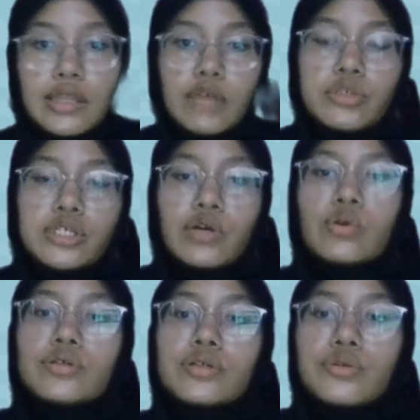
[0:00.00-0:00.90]
Then we check
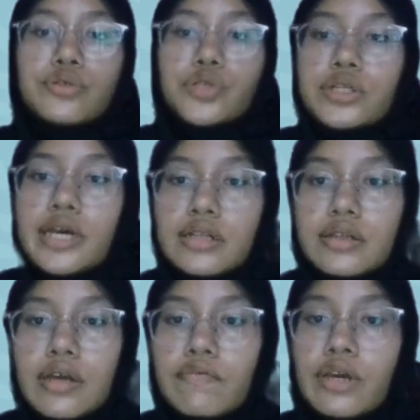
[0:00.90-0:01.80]
all the constraints
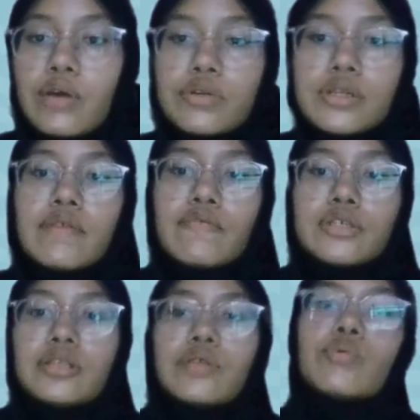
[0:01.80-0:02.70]
held, every outlet
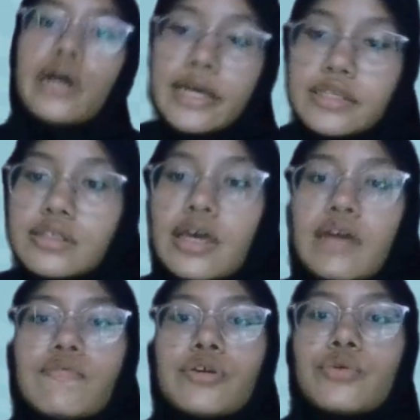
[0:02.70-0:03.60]
visited once,
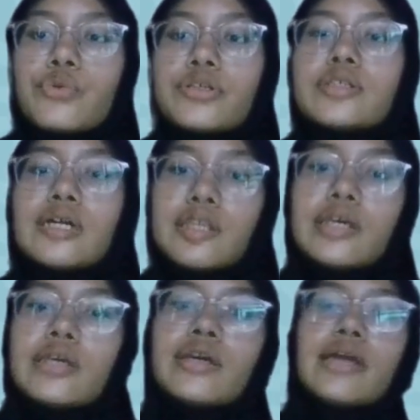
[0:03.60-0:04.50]
every route
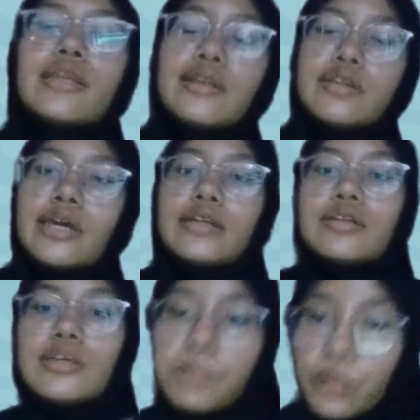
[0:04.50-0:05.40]
starting and ending at
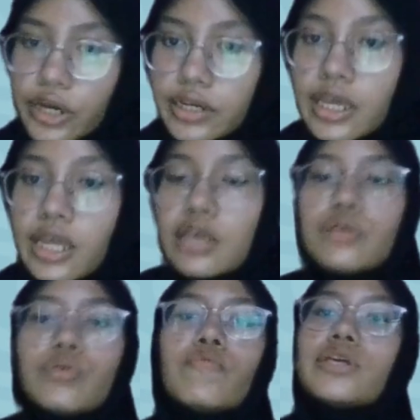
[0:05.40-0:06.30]
the depot,
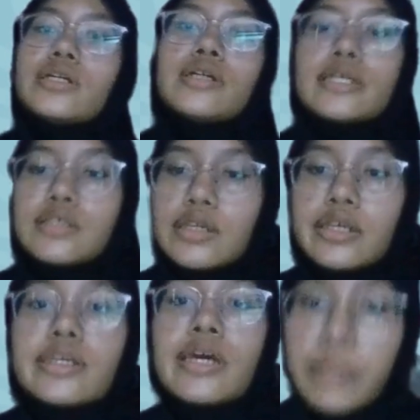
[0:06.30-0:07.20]
and no vehicle
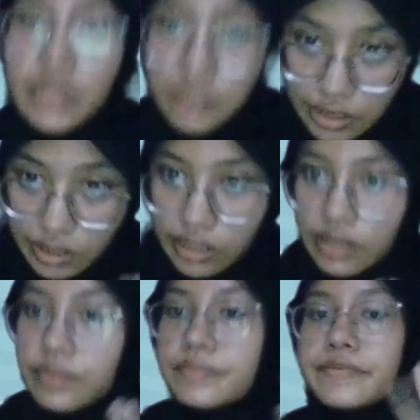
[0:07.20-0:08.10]
exceeding
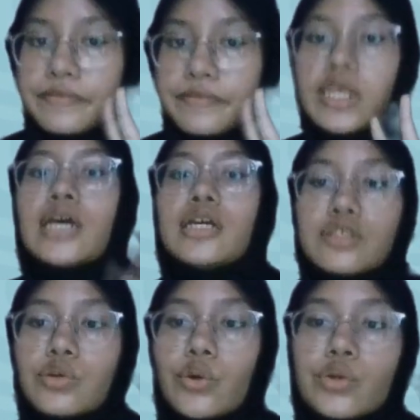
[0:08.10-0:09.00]
capacity.
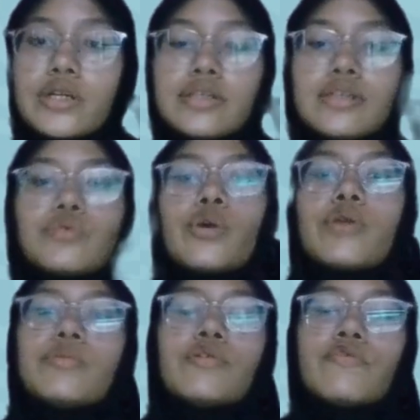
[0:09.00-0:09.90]
So, this is
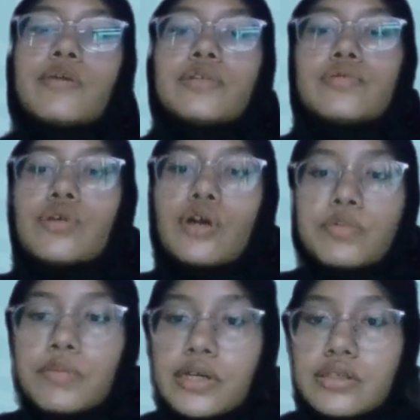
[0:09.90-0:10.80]
where we move from the
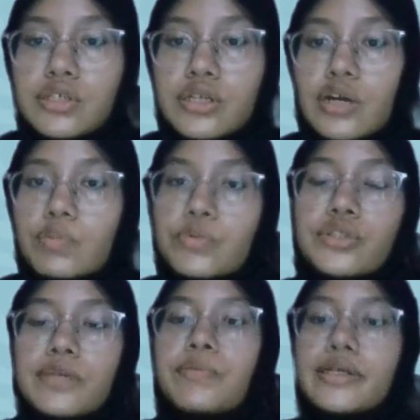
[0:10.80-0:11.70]
raw optimization
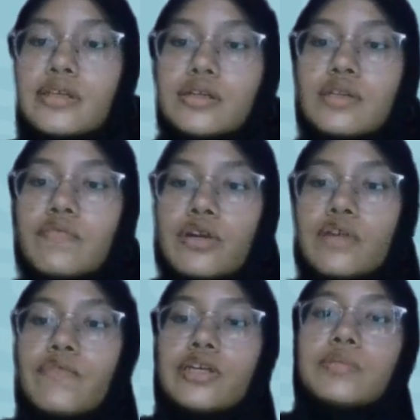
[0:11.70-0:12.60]
output to a practical
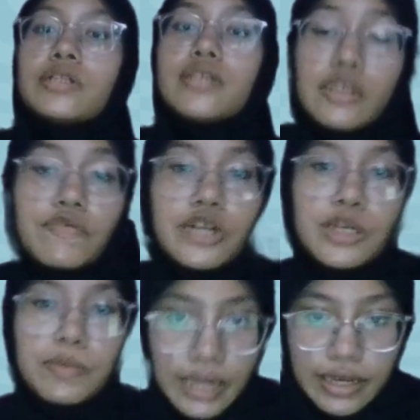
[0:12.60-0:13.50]
verifiable
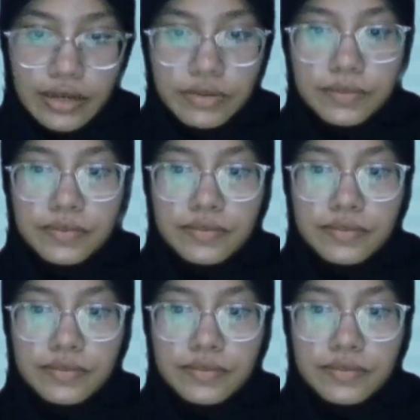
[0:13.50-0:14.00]
delivery plan.